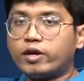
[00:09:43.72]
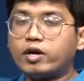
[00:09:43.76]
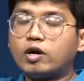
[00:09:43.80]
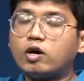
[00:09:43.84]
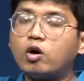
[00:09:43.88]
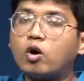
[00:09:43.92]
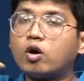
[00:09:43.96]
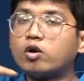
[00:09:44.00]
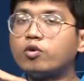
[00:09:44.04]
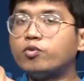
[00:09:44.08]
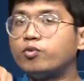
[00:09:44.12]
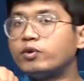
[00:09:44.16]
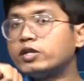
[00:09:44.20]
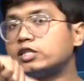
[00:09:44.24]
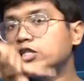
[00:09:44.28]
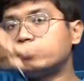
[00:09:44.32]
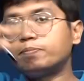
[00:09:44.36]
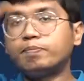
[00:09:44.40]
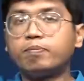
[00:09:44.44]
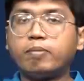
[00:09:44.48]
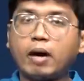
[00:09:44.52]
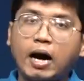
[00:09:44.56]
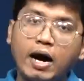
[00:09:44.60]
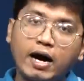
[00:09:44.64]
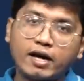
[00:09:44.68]
on
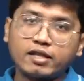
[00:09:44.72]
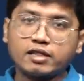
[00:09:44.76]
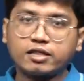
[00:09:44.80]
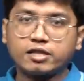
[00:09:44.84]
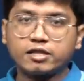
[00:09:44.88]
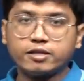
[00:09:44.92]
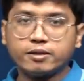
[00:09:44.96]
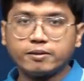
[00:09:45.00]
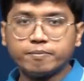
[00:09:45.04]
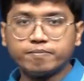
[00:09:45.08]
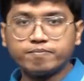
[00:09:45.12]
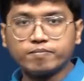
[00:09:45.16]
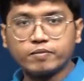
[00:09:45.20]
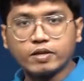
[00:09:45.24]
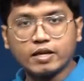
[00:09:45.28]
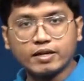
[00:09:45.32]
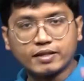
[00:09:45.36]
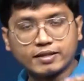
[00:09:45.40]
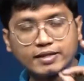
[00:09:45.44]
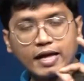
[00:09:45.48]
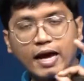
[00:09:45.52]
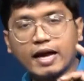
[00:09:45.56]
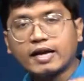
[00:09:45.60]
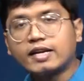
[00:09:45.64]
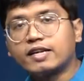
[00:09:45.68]
which path
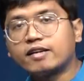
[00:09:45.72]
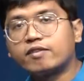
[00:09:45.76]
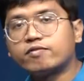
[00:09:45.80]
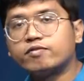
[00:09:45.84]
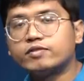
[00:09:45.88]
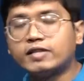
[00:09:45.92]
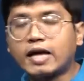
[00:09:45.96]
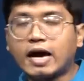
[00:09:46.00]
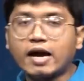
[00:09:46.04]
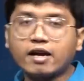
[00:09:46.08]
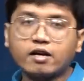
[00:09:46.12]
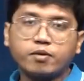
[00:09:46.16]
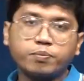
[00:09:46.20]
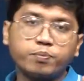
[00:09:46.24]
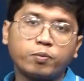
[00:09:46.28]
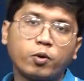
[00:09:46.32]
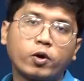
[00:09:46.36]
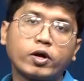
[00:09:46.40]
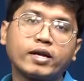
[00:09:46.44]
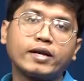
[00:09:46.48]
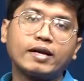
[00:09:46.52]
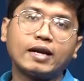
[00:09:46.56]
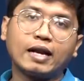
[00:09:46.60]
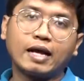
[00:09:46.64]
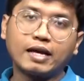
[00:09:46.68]
that
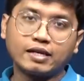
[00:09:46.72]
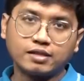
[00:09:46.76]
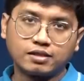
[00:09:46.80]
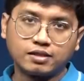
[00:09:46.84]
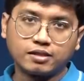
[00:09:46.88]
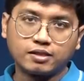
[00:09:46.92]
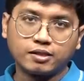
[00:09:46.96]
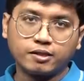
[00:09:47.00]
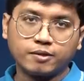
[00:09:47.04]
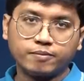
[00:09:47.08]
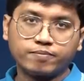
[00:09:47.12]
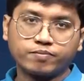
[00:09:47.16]
point lies,